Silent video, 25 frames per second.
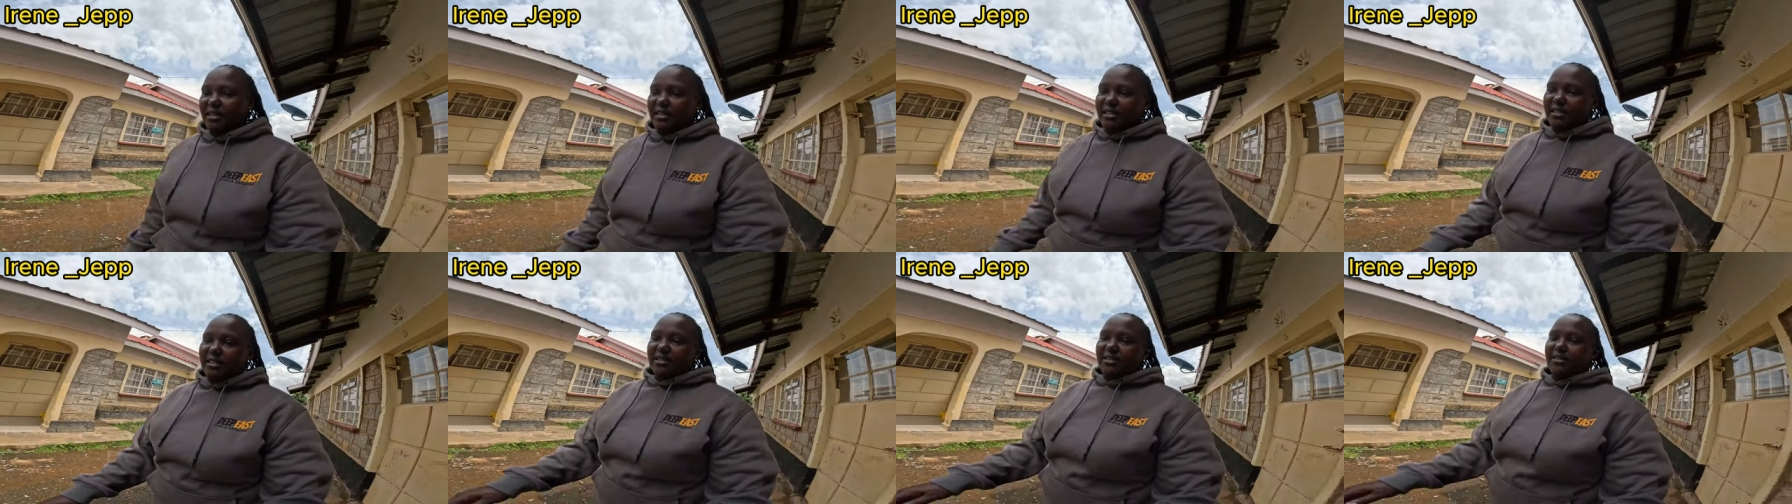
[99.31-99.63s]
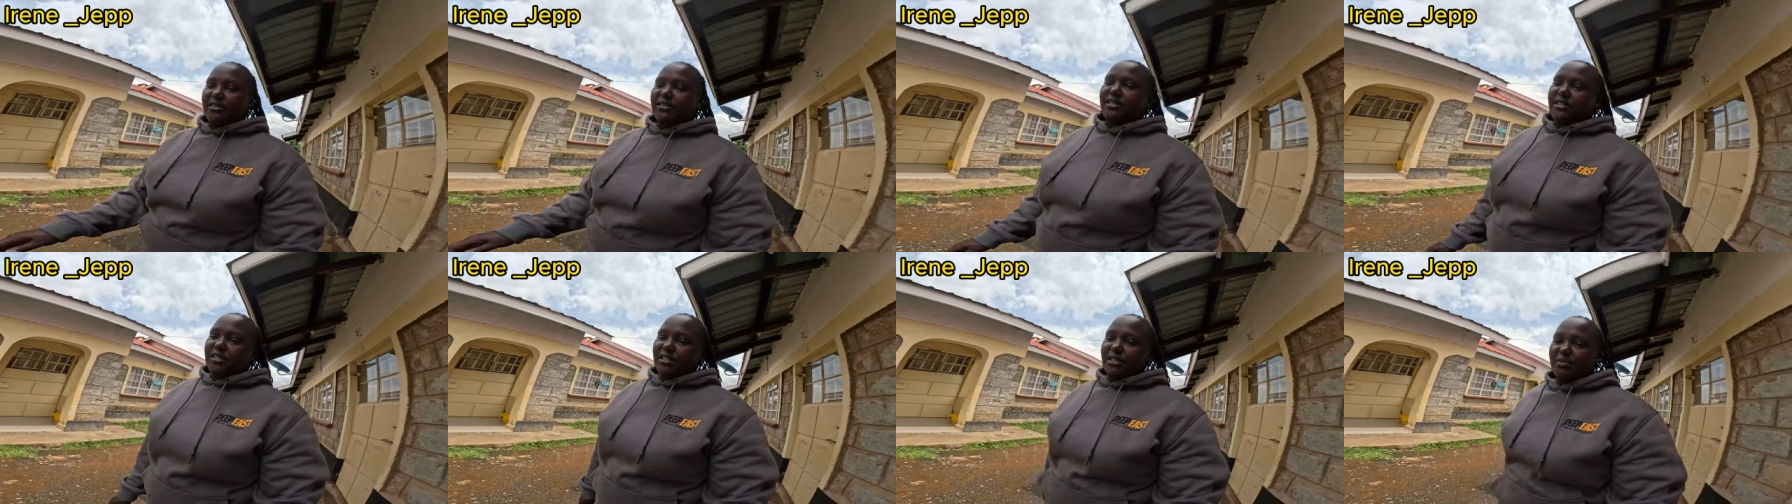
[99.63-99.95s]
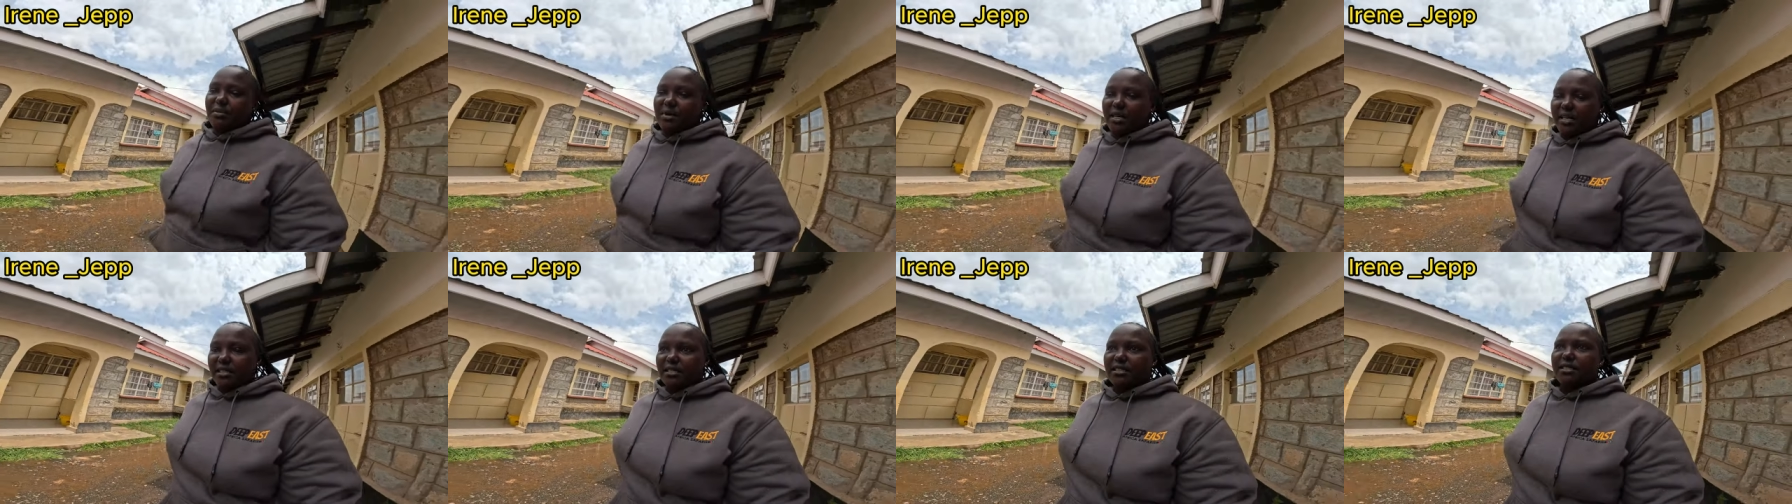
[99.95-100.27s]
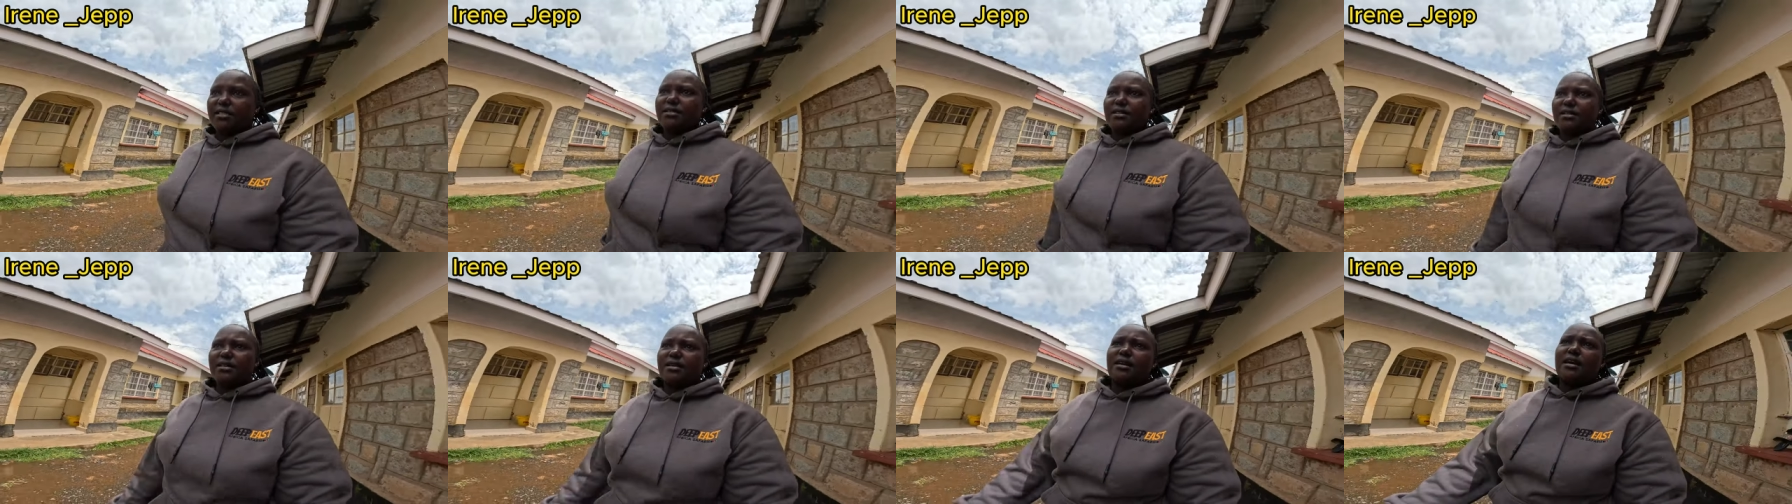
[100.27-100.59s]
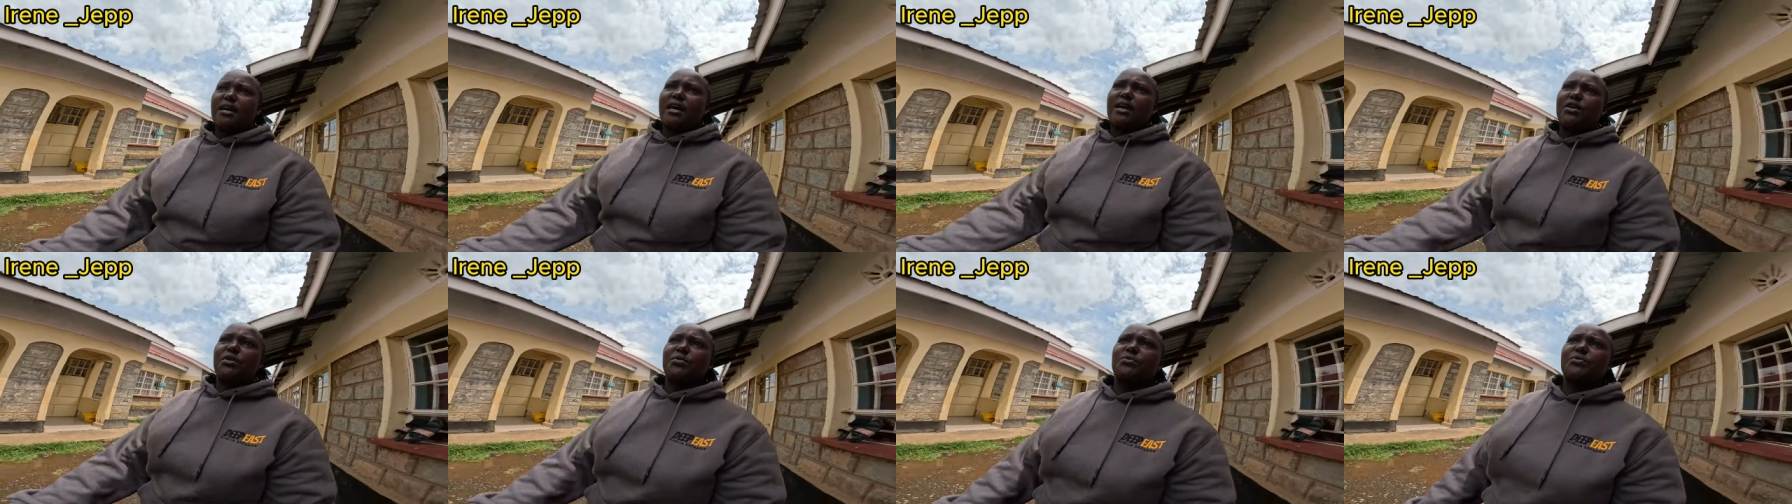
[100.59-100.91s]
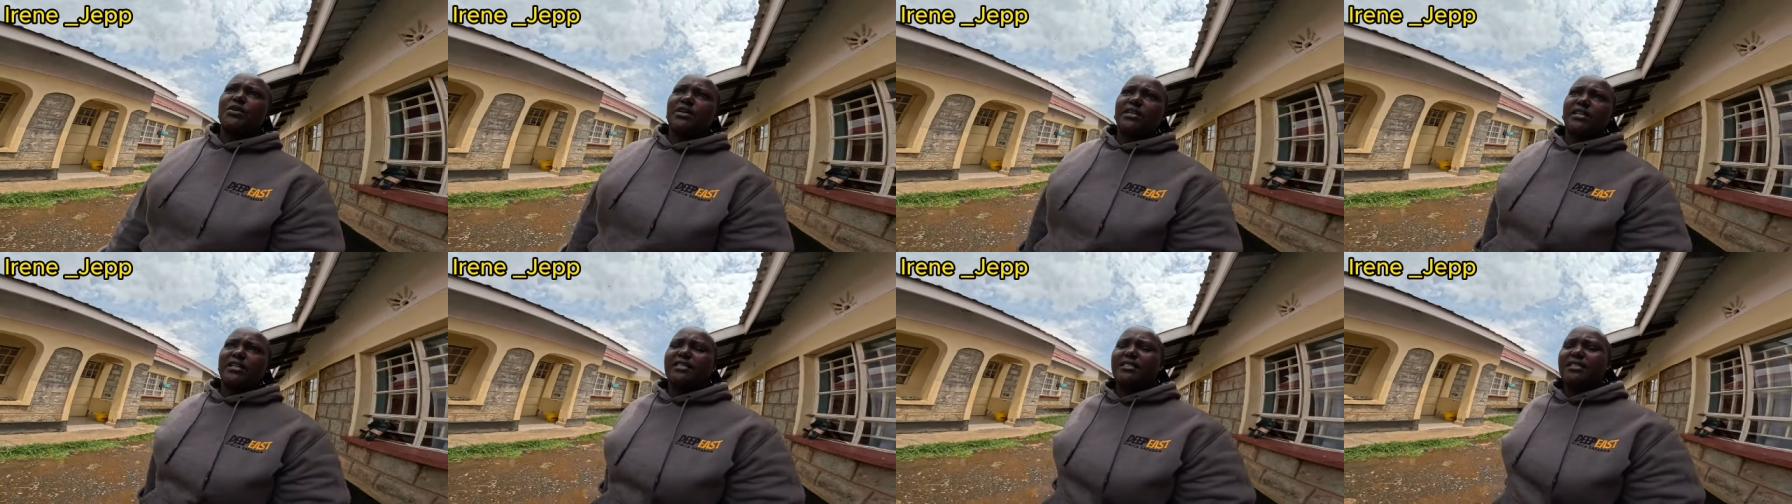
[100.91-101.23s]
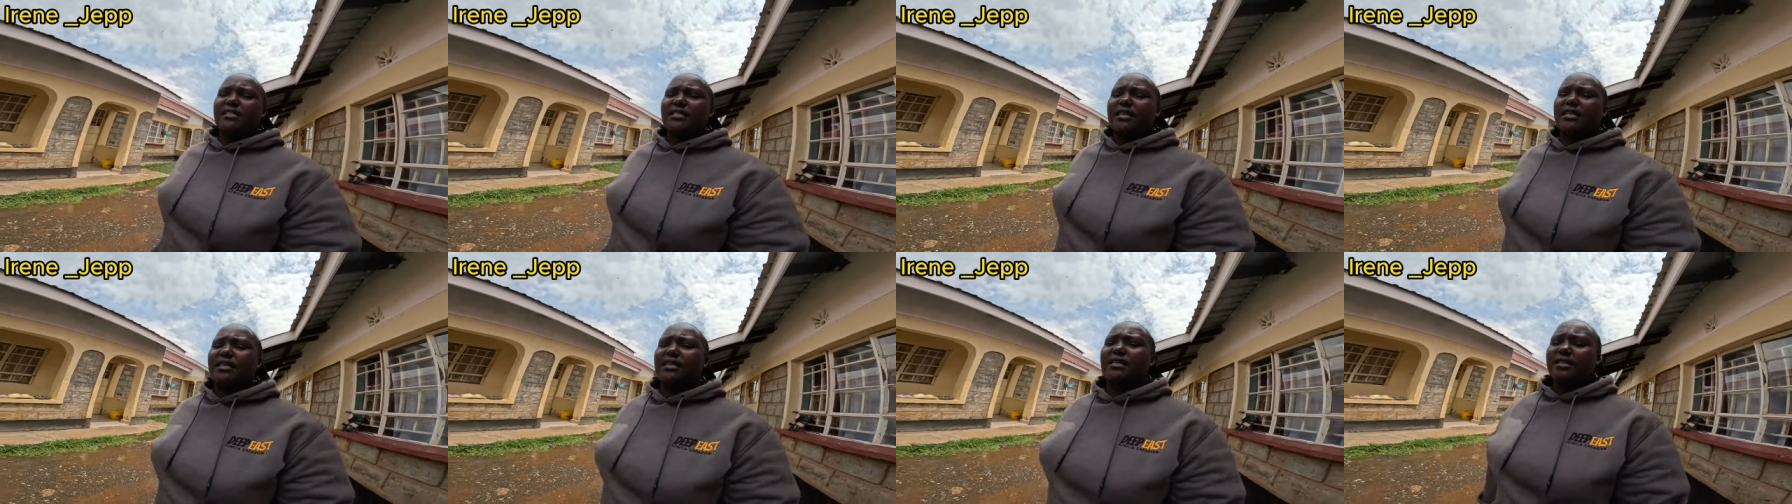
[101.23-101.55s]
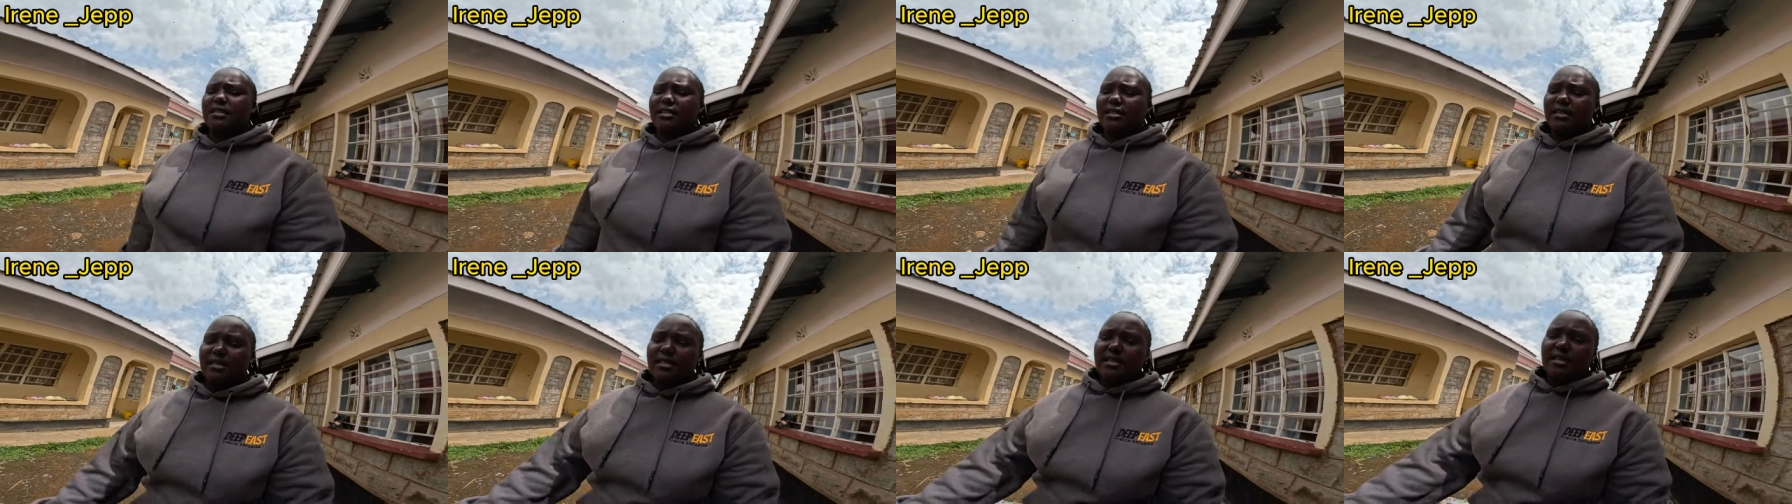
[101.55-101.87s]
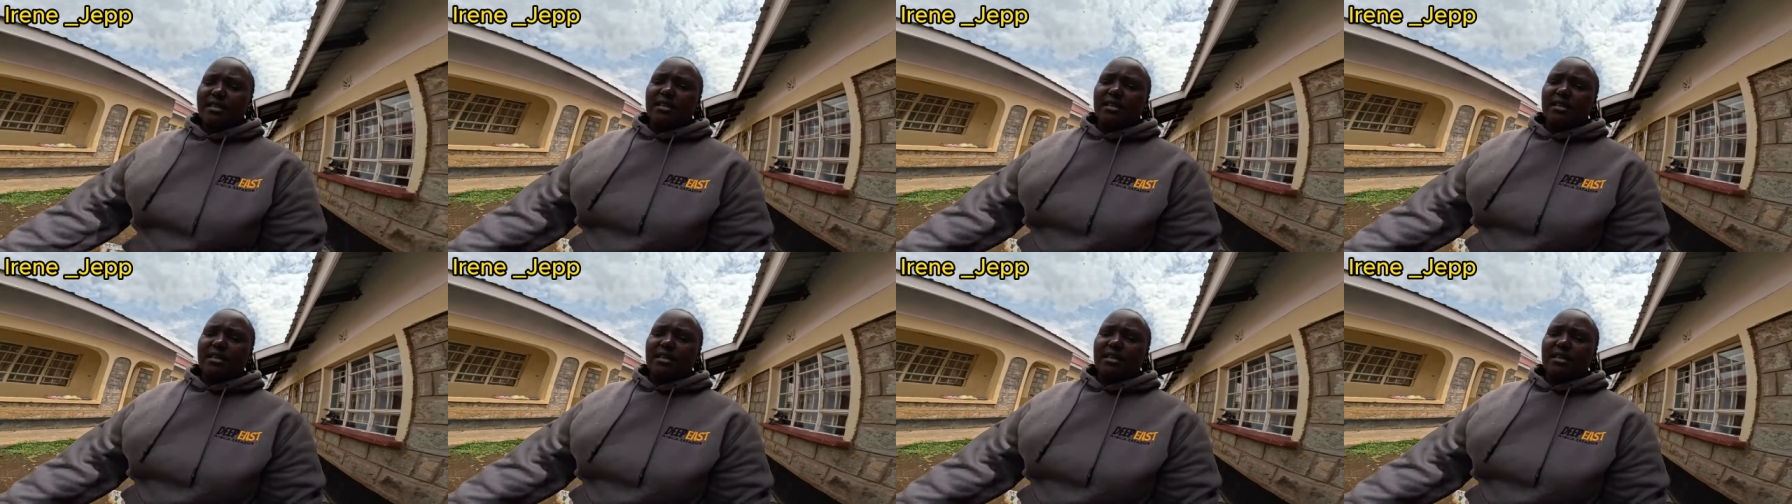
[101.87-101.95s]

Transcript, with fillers: English, but I hope you understand.